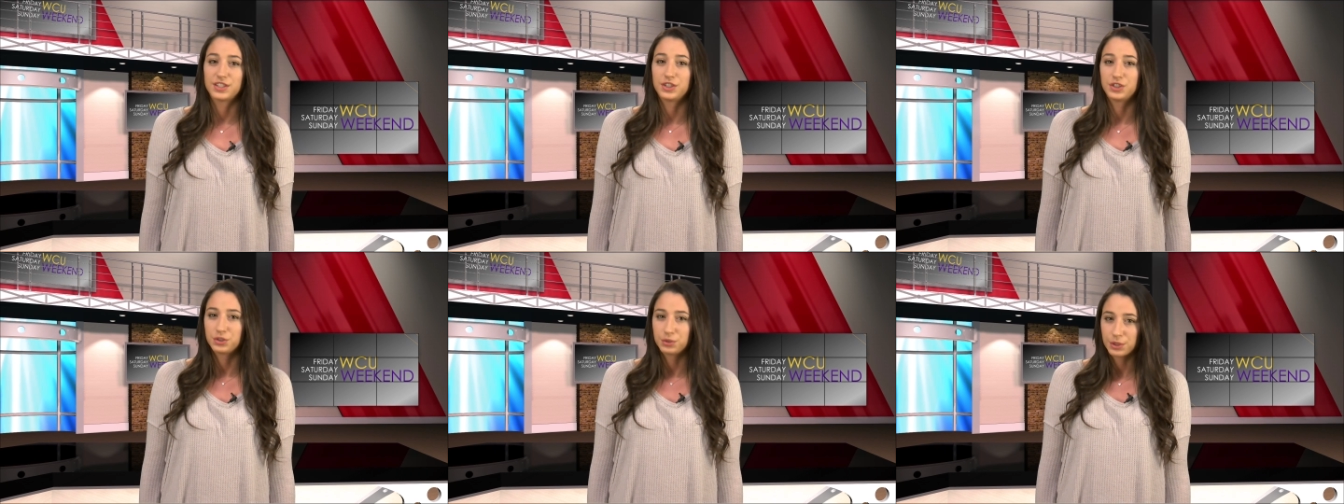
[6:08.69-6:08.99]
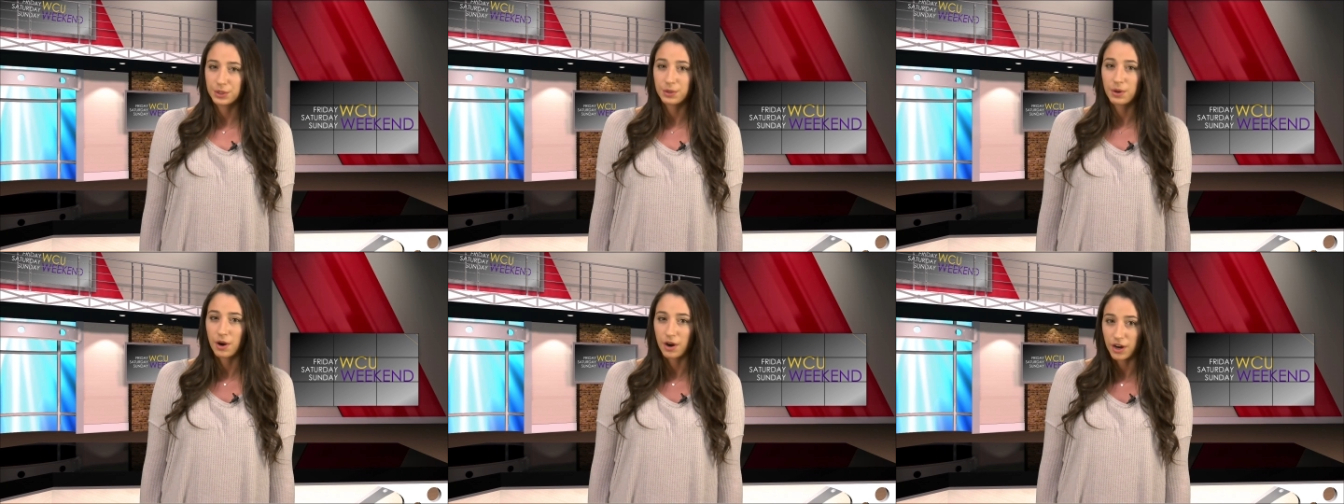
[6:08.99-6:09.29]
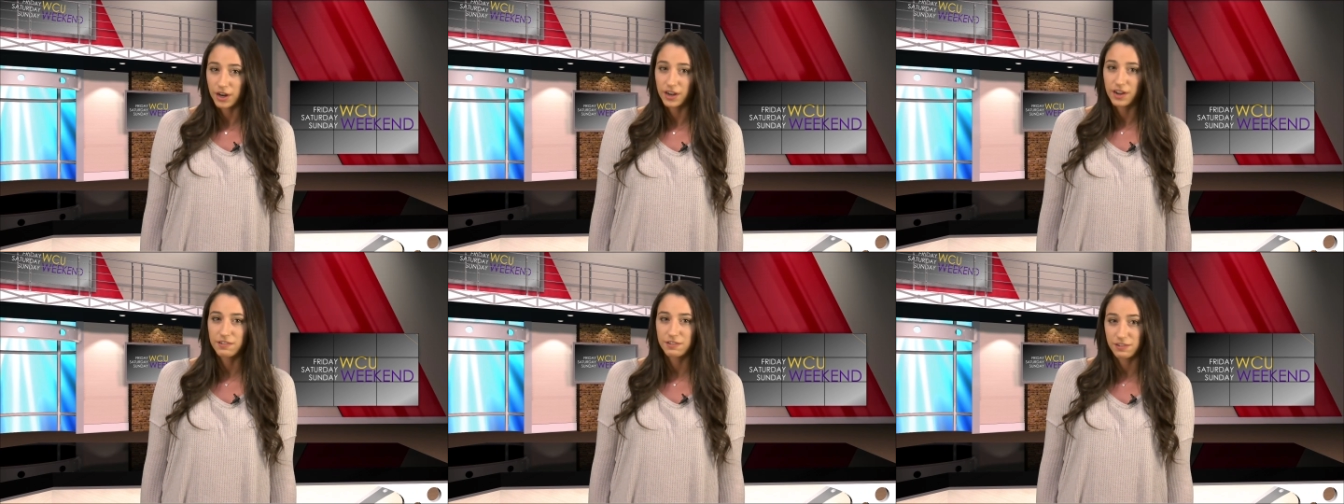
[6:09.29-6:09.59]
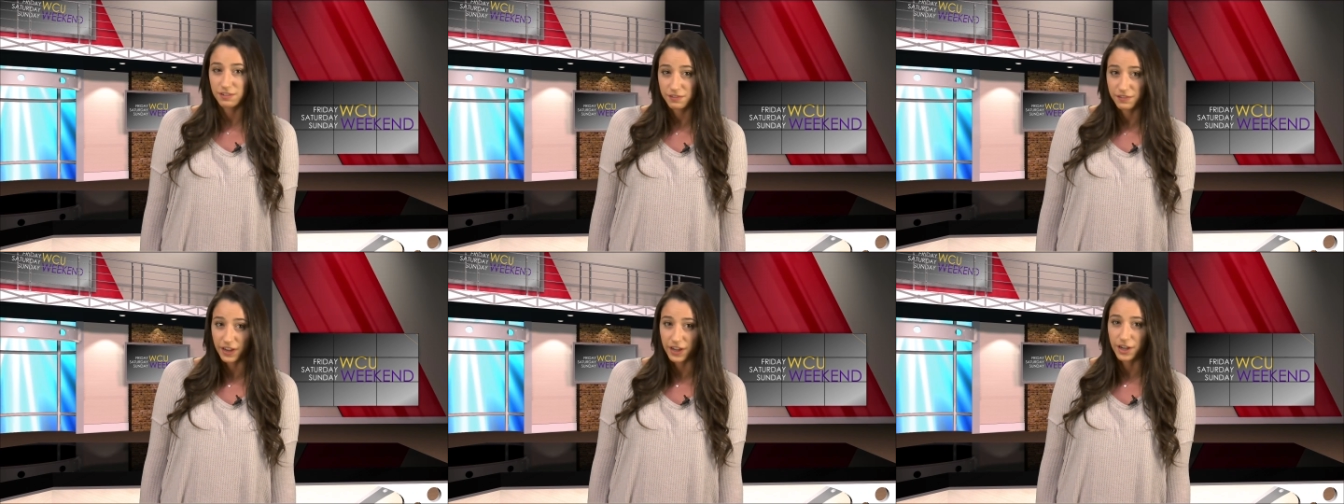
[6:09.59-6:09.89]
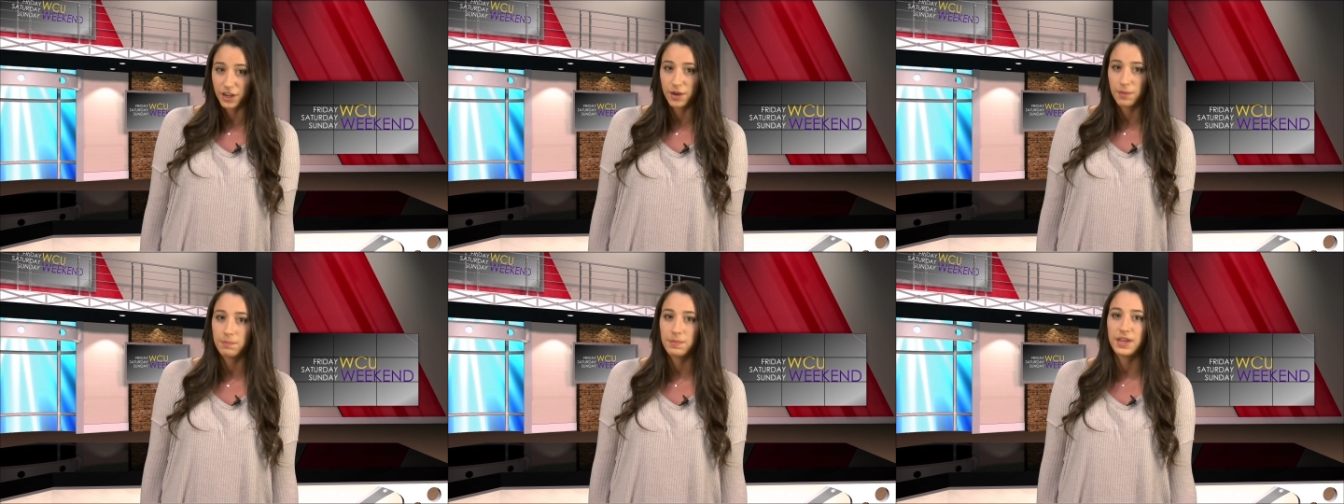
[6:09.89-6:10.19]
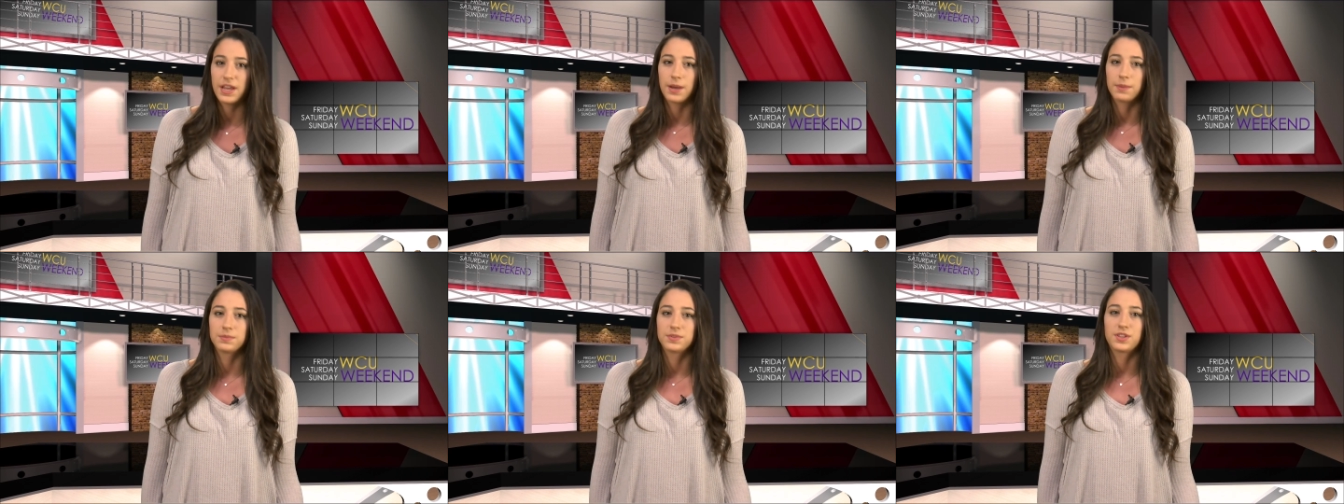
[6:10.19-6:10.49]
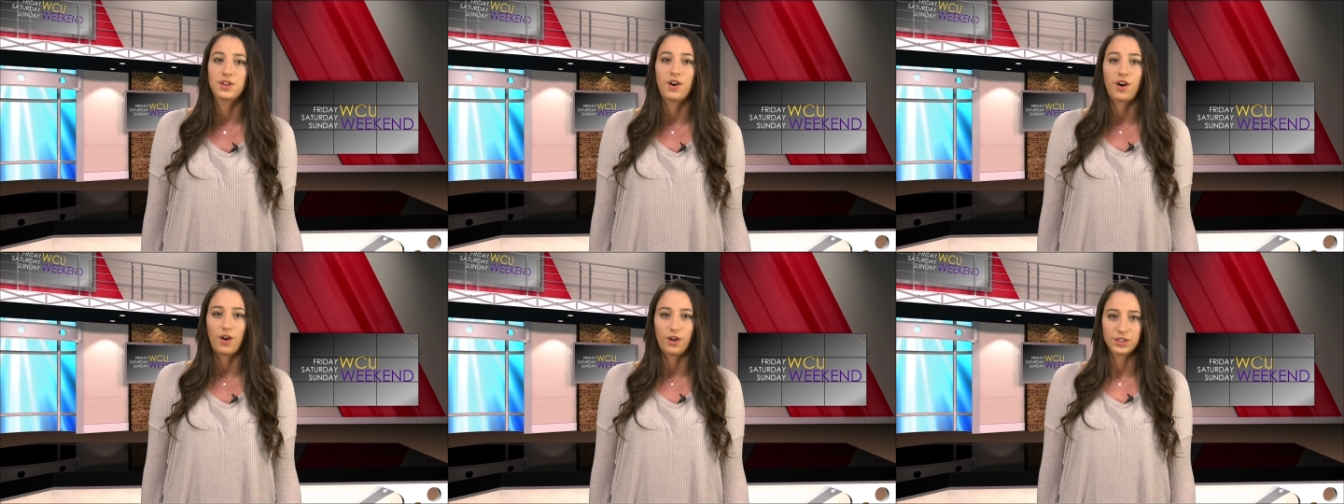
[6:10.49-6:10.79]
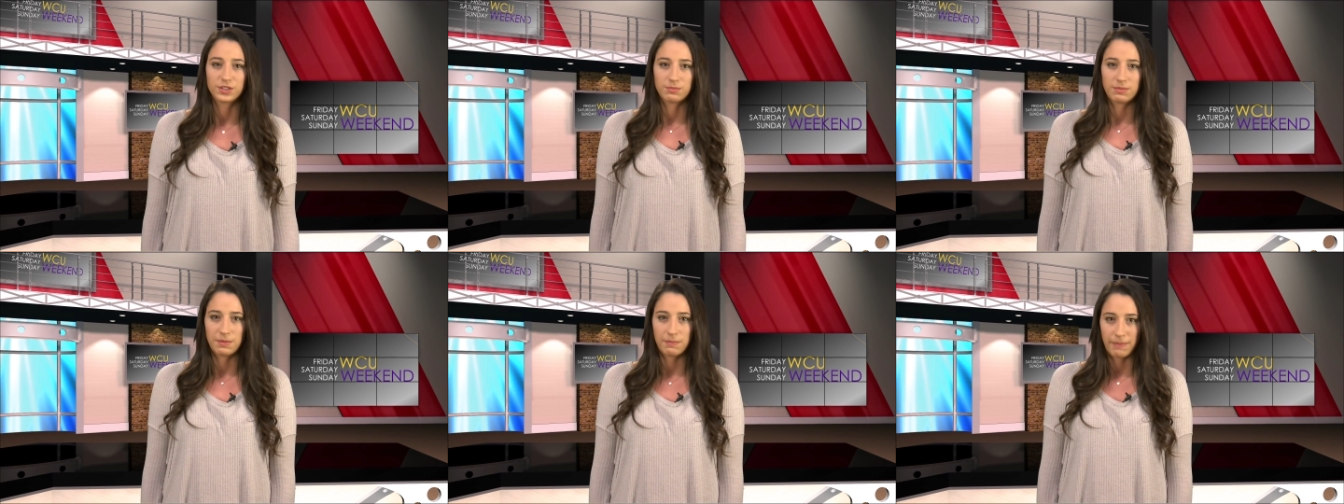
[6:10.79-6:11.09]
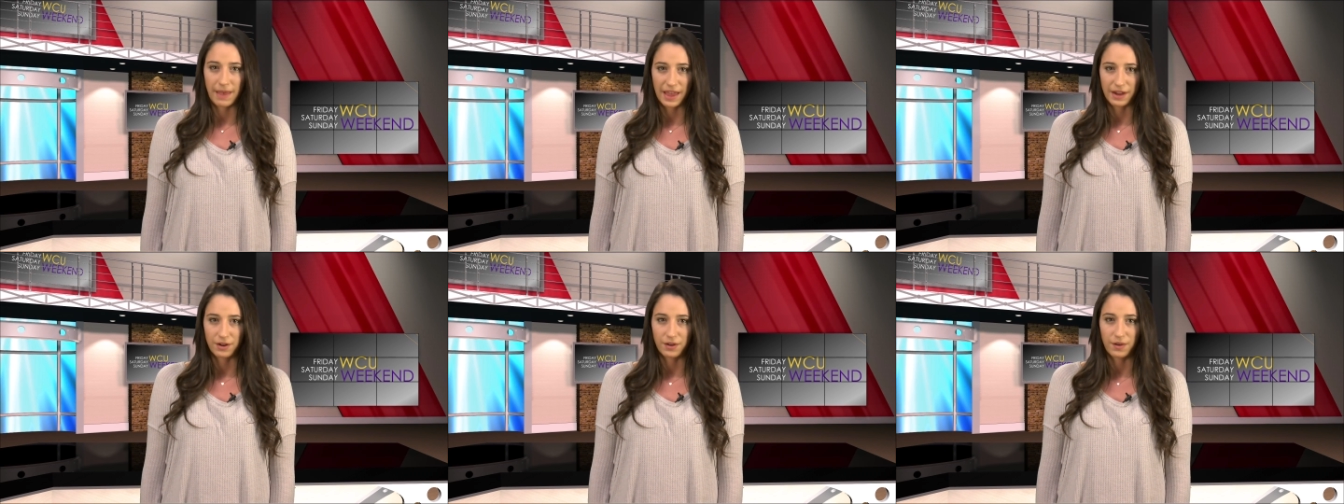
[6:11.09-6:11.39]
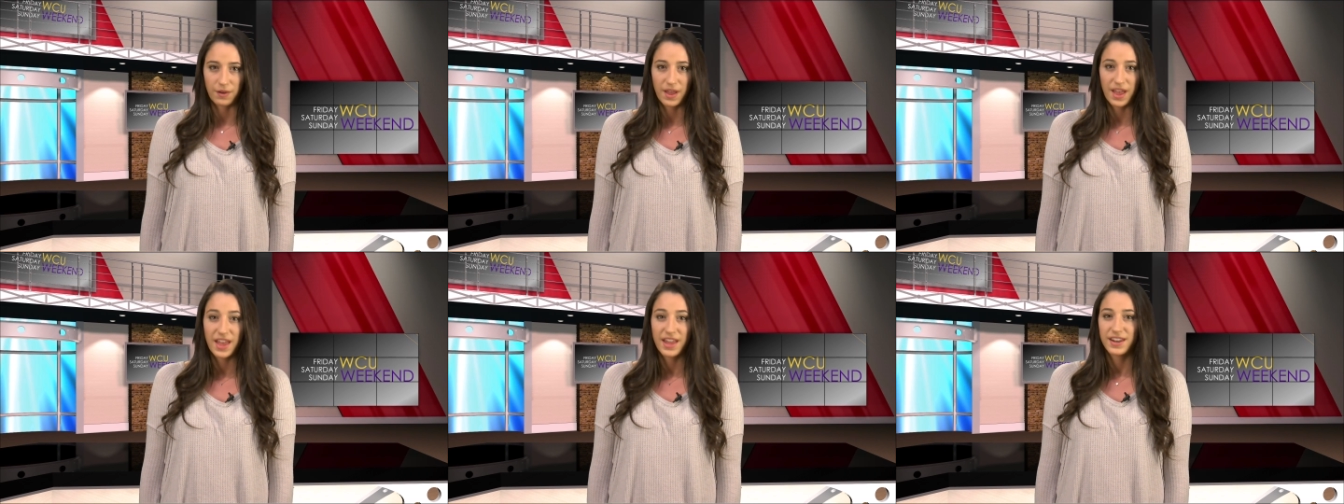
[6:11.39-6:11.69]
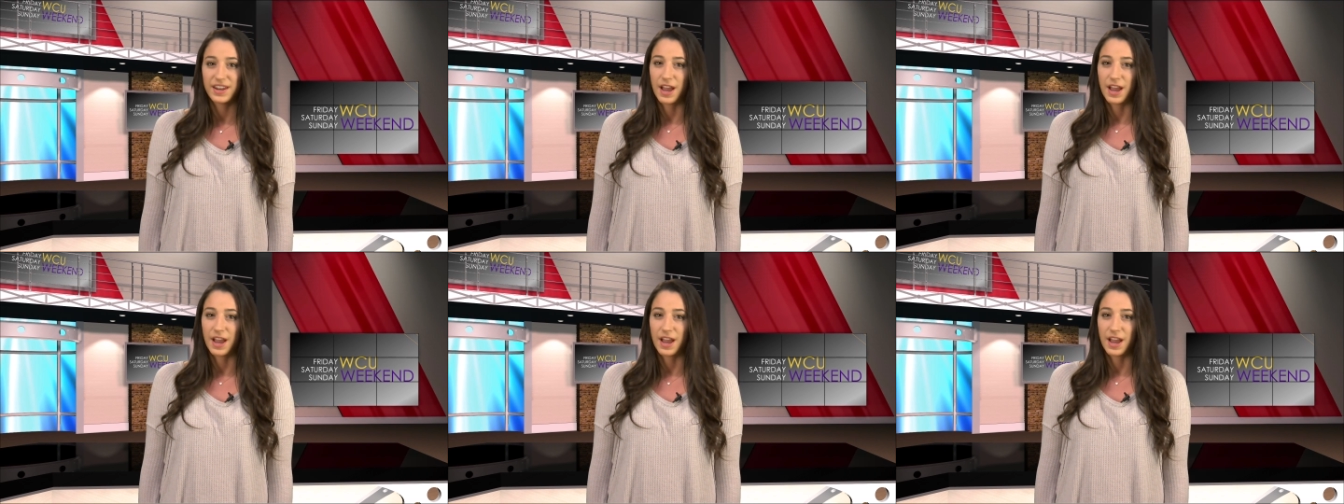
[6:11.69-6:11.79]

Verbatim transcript: the true heart of a fighter becomes the ultimate battle.